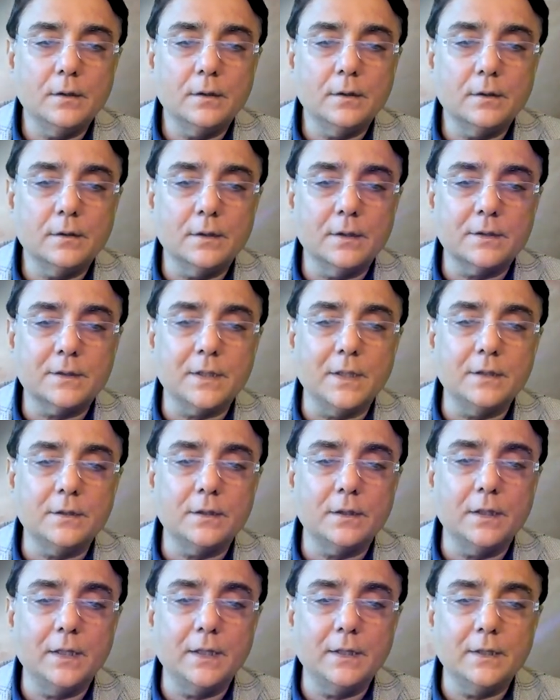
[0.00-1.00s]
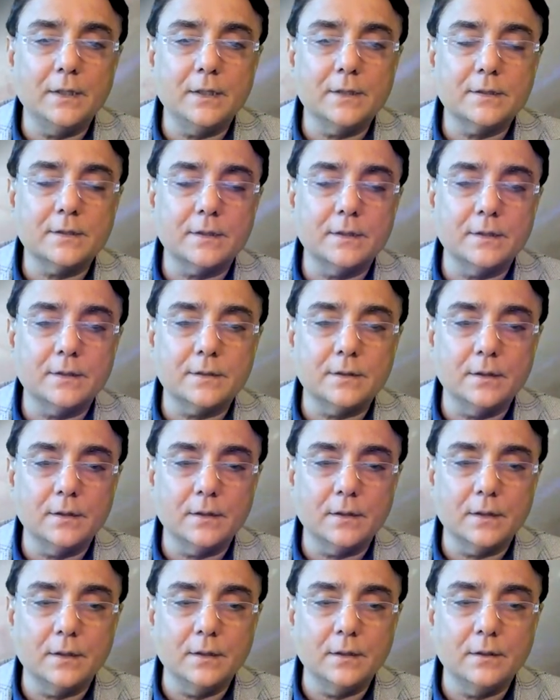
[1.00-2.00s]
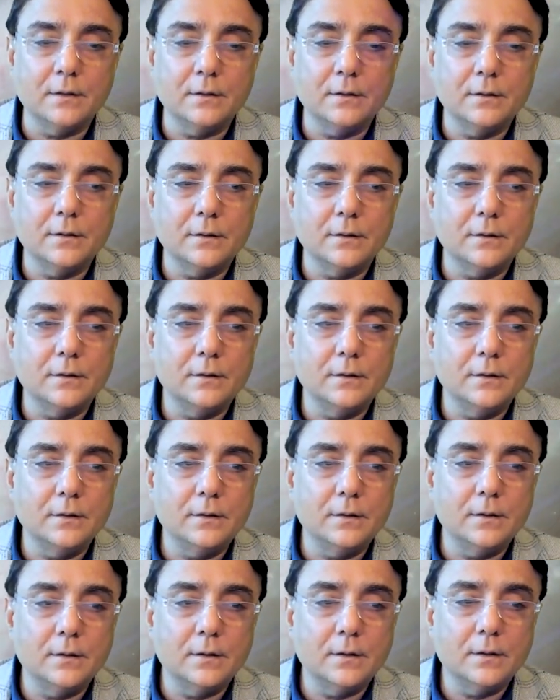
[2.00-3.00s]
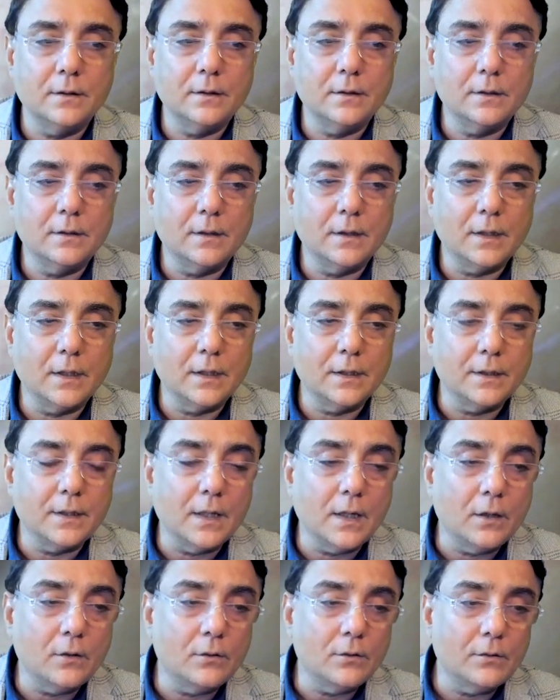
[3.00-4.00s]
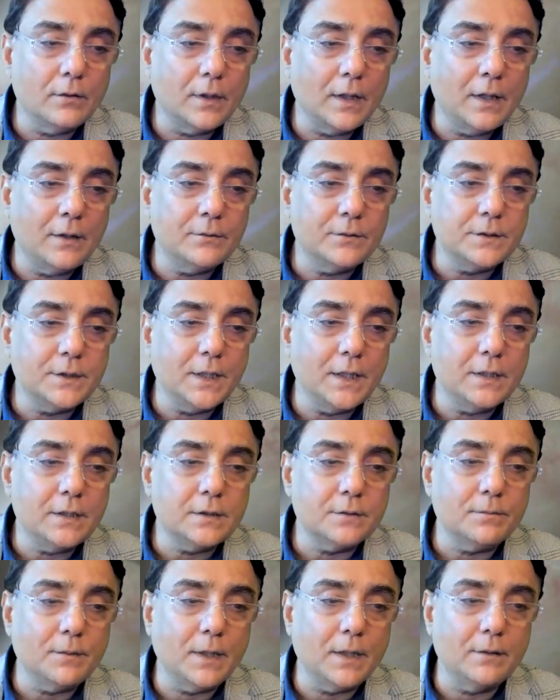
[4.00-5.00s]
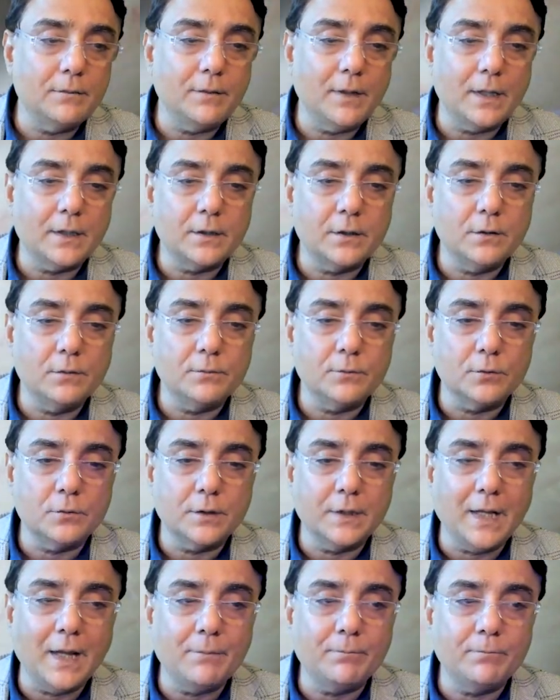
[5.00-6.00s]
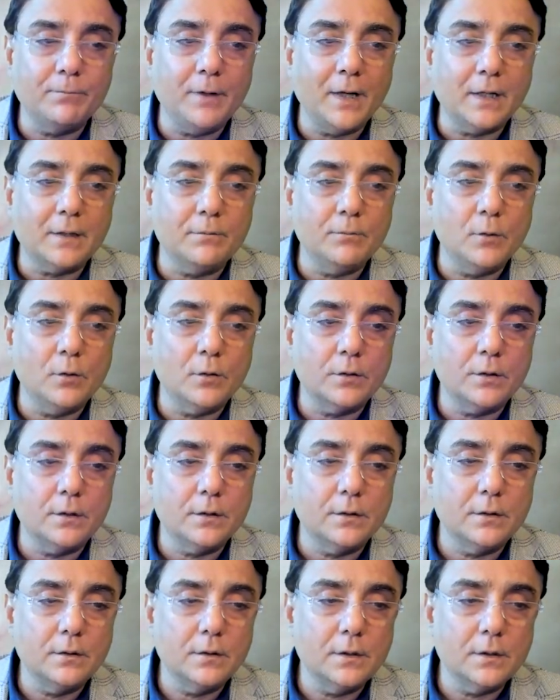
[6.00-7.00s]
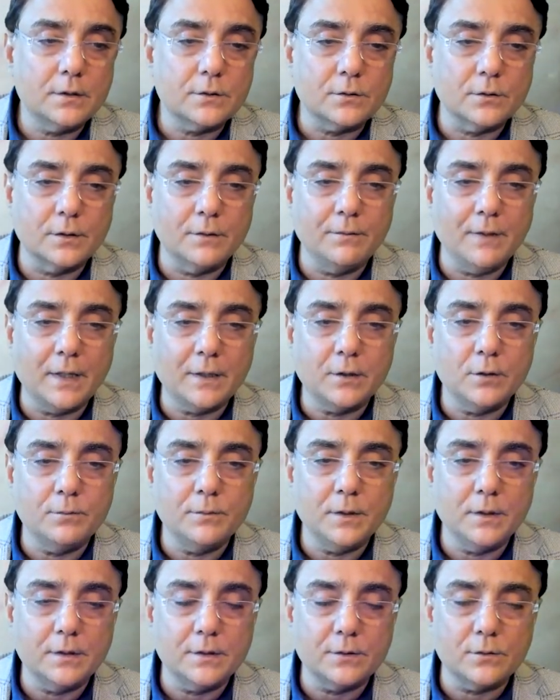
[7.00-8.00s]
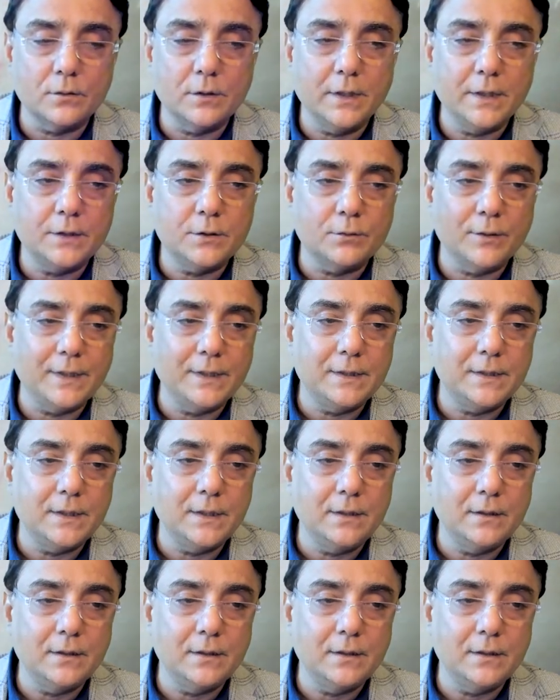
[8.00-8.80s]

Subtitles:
The central area is crystal clear. And now I have changed my vacuum to cap vac mode. So the vacuum here is only 20.